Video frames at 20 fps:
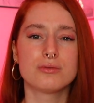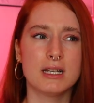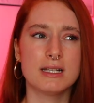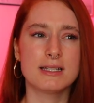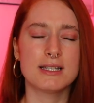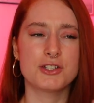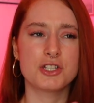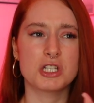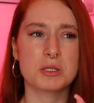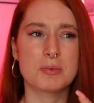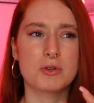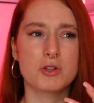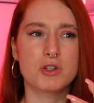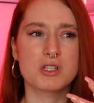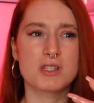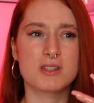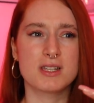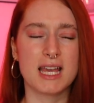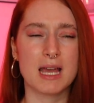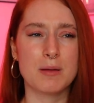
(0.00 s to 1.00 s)
Is it just because
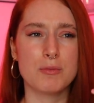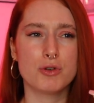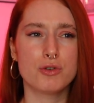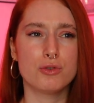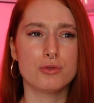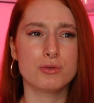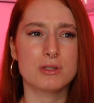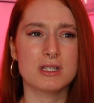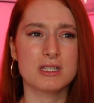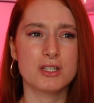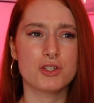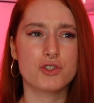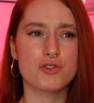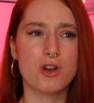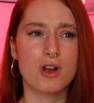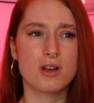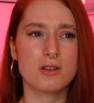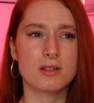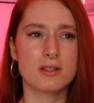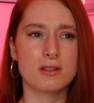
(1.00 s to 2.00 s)
of the chemicals in the
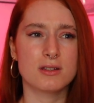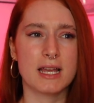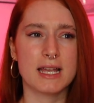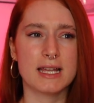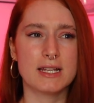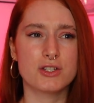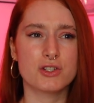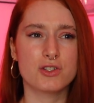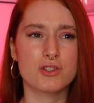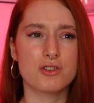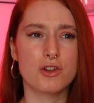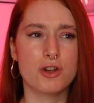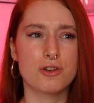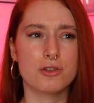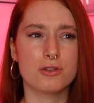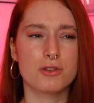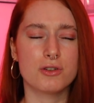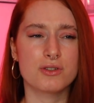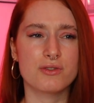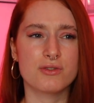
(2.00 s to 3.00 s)
drugs that they just know that
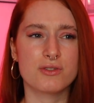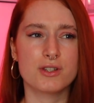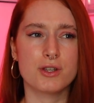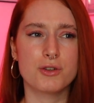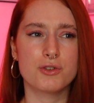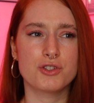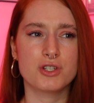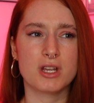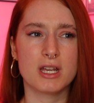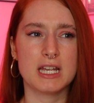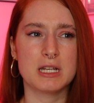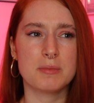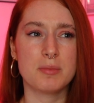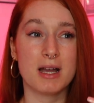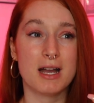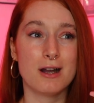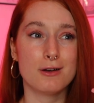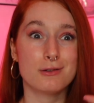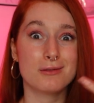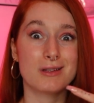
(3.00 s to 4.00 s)
those are associated but
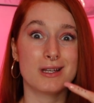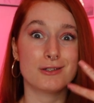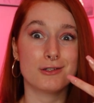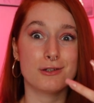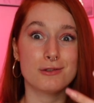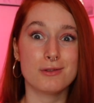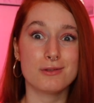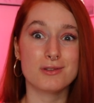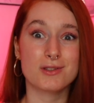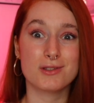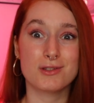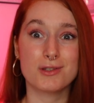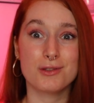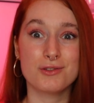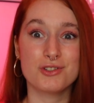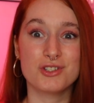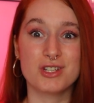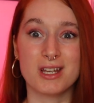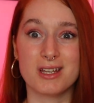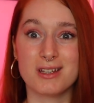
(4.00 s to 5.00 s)
how do they know those are
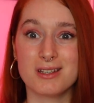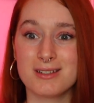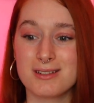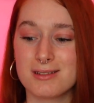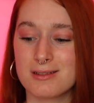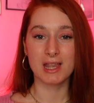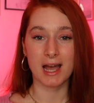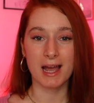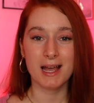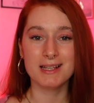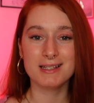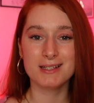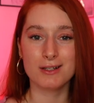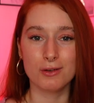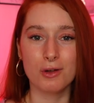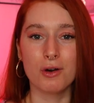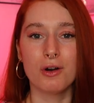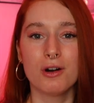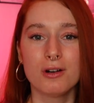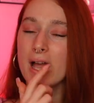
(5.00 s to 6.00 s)
associated? That is a
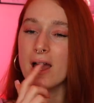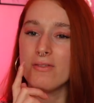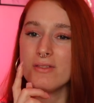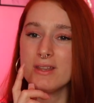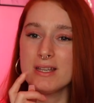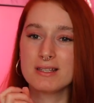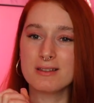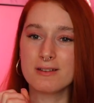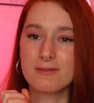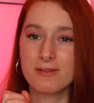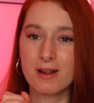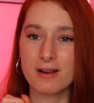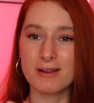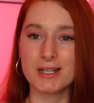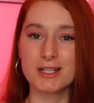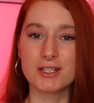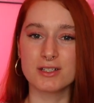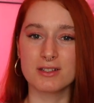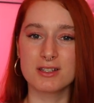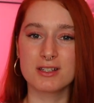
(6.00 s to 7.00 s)
lot and these are very
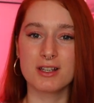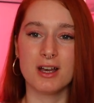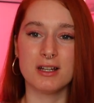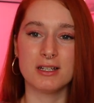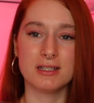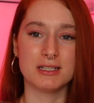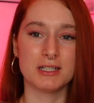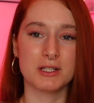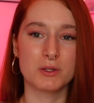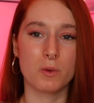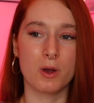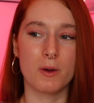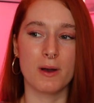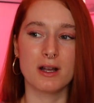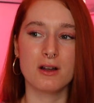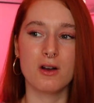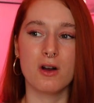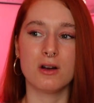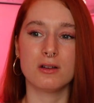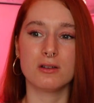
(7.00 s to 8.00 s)
concerning as well I
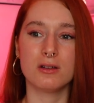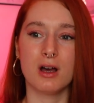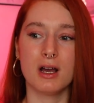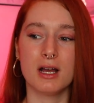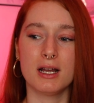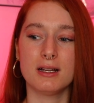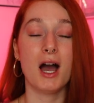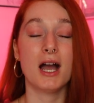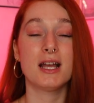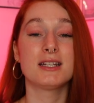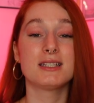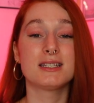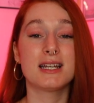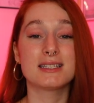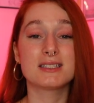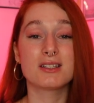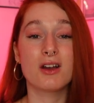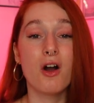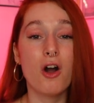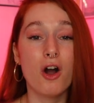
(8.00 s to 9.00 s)
can't lie. I could
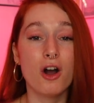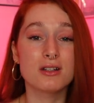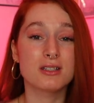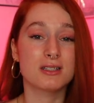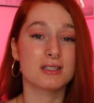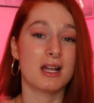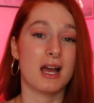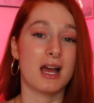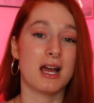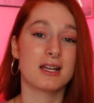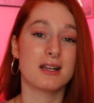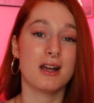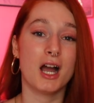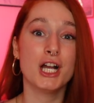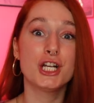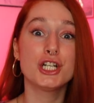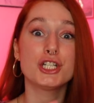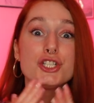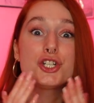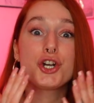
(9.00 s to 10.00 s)
get a heart attack. I
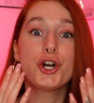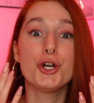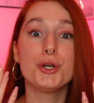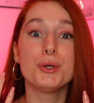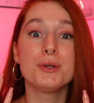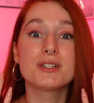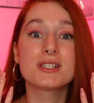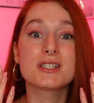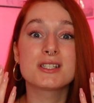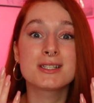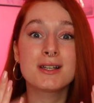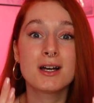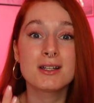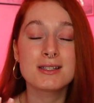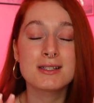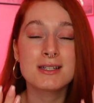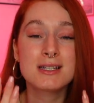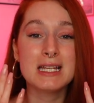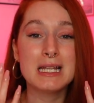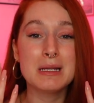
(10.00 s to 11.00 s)
could go
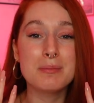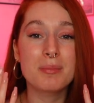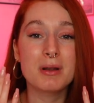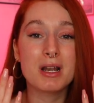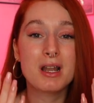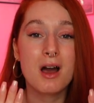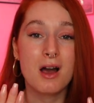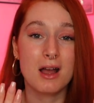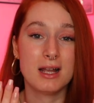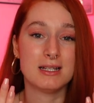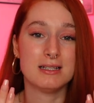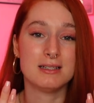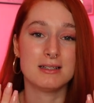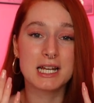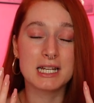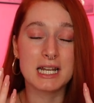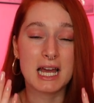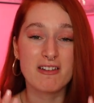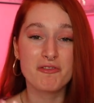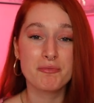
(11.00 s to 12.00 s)
suddenly blind
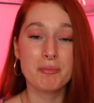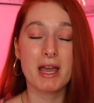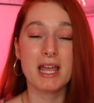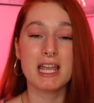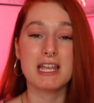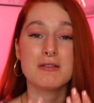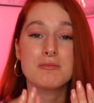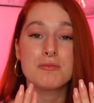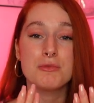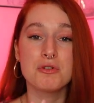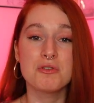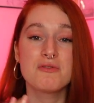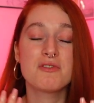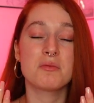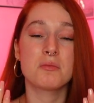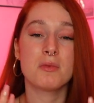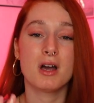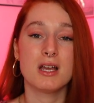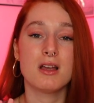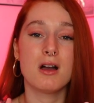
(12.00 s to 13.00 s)
and have pain
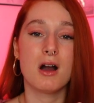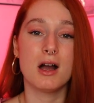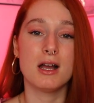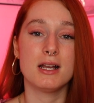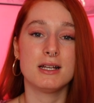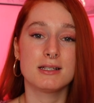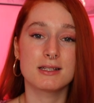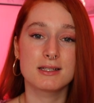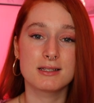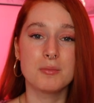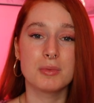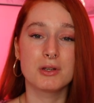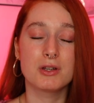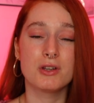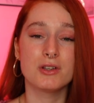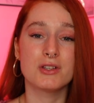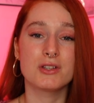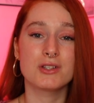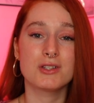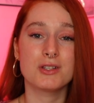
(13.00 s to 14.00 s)
moving my eyes
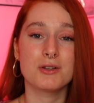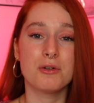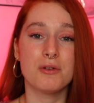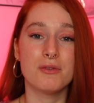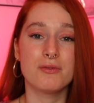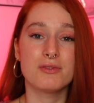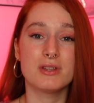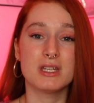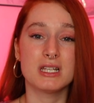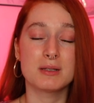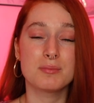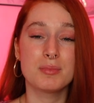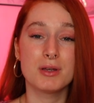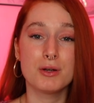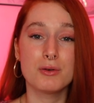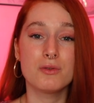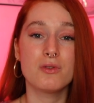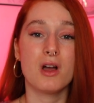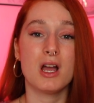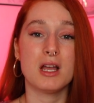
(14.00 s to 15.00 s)
because of this
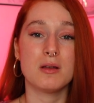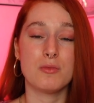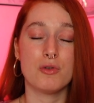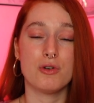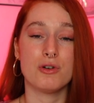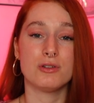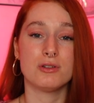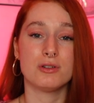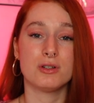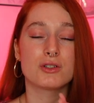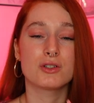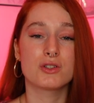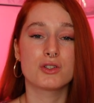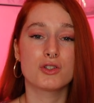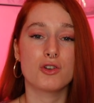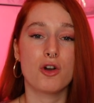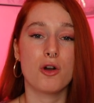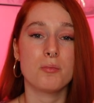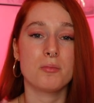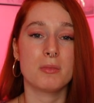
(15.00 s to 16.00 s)
pill that I'm on to
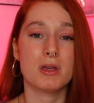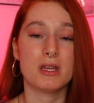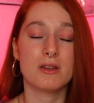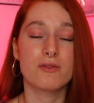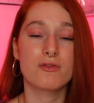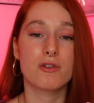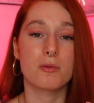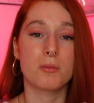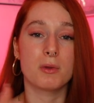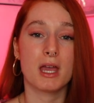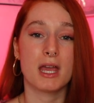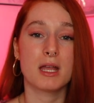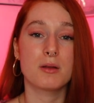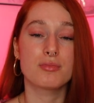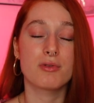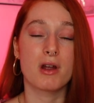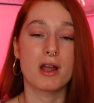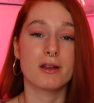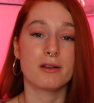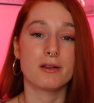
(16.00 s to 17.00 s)
stop me from getting
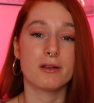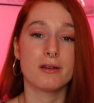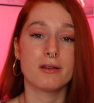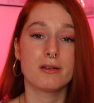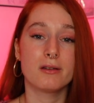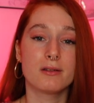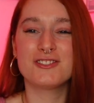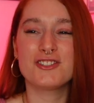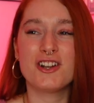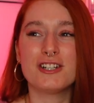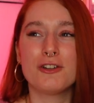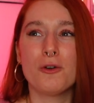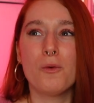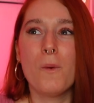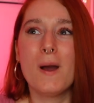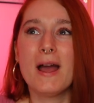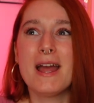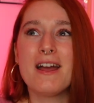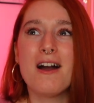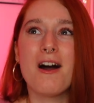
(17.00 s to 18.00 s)
pregnant. Trying to
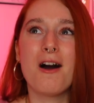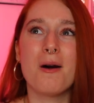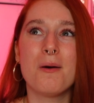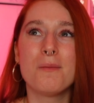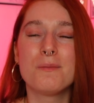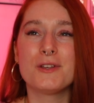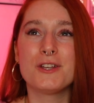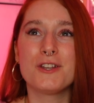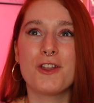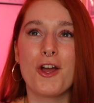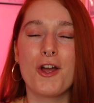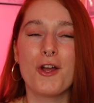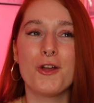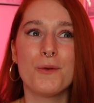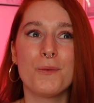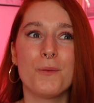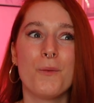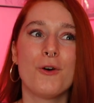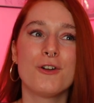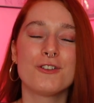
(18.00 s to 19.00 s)
weigh up you
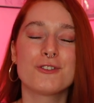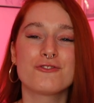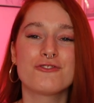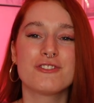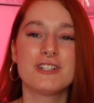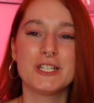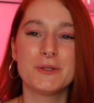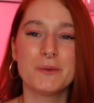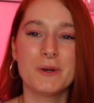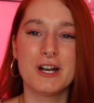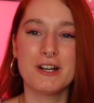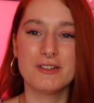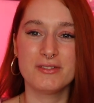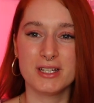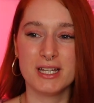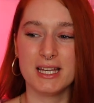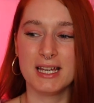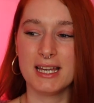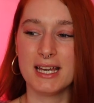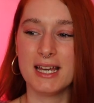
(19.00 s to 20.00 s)
know what's really worth
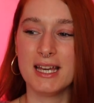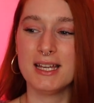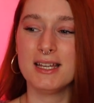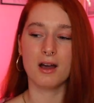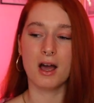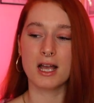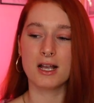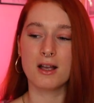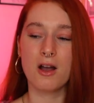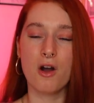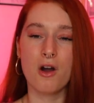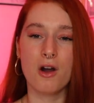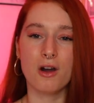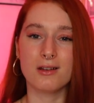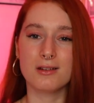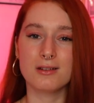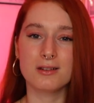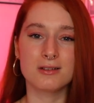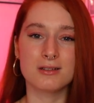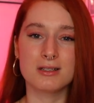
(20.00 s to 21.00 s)
it here. I
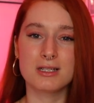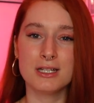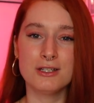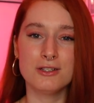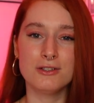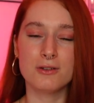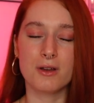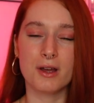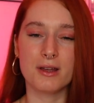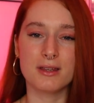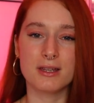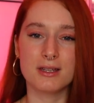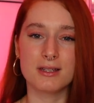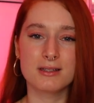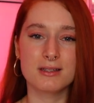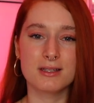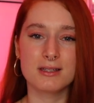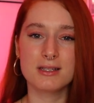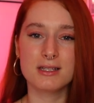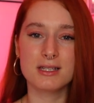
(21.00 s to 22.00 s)
can't continue like
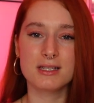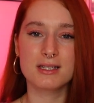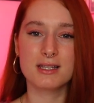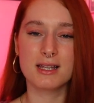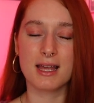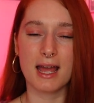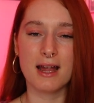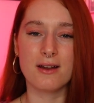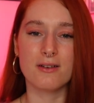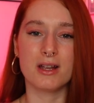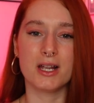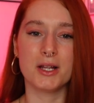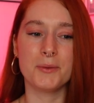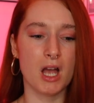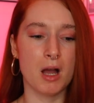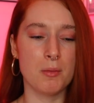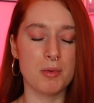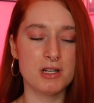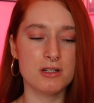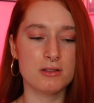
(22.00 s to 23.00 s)
this. This is scary.
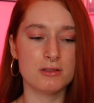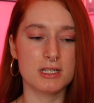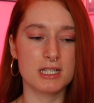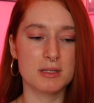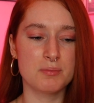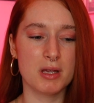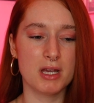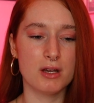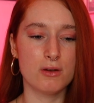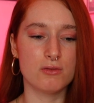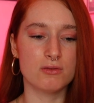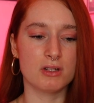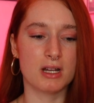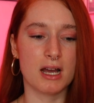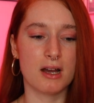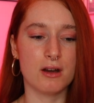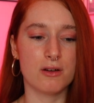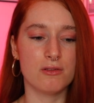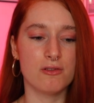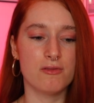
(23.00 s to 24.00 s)
I've been on this pill
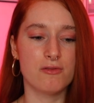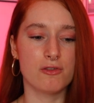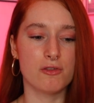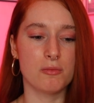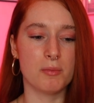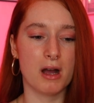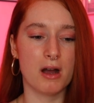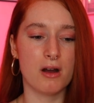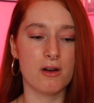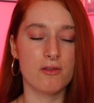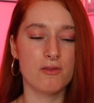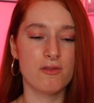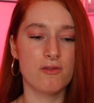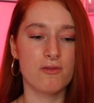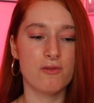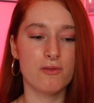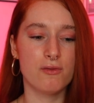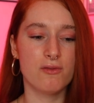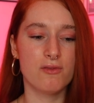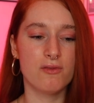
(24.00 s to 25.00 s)
now for about
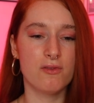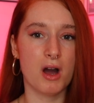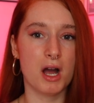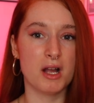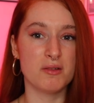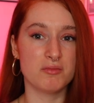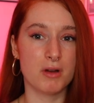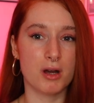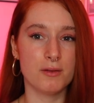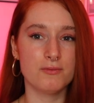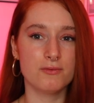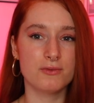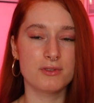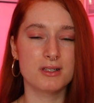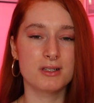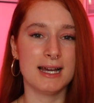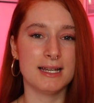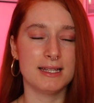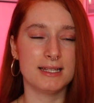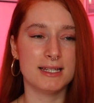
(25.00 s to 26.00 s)
five
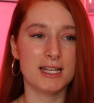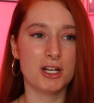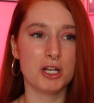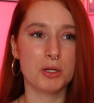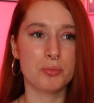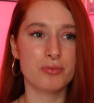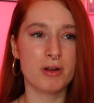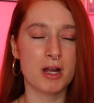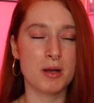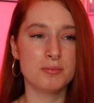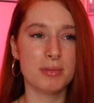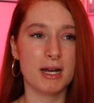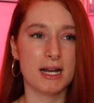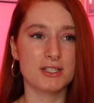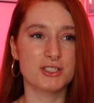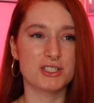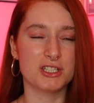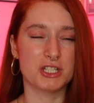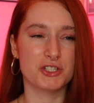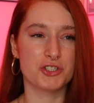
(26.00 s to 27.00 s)
months and the yellow brown
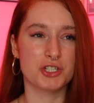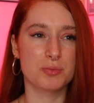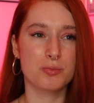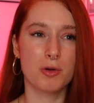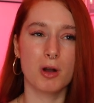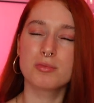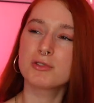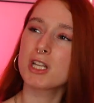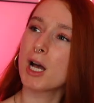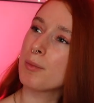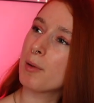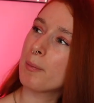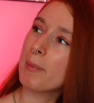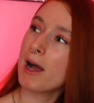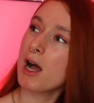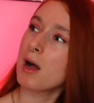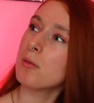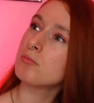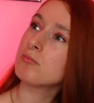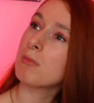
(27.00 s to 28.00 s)
patches just popped up
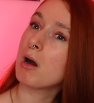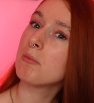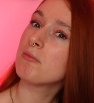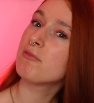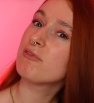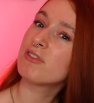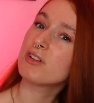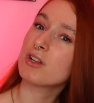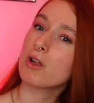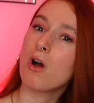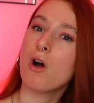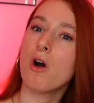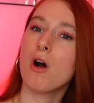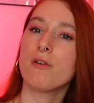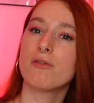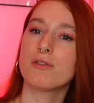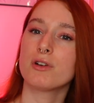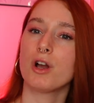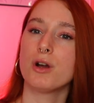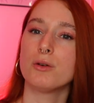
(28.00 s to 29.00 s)
about a month and a
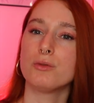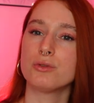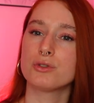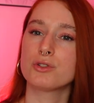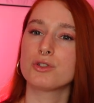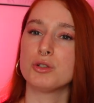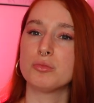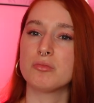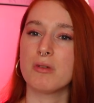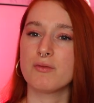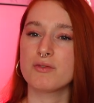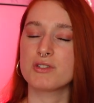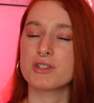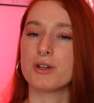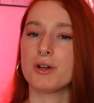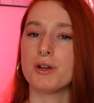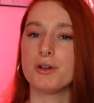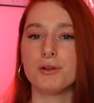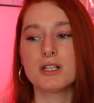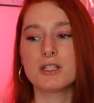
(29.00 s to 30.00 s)
half ago or two months ago.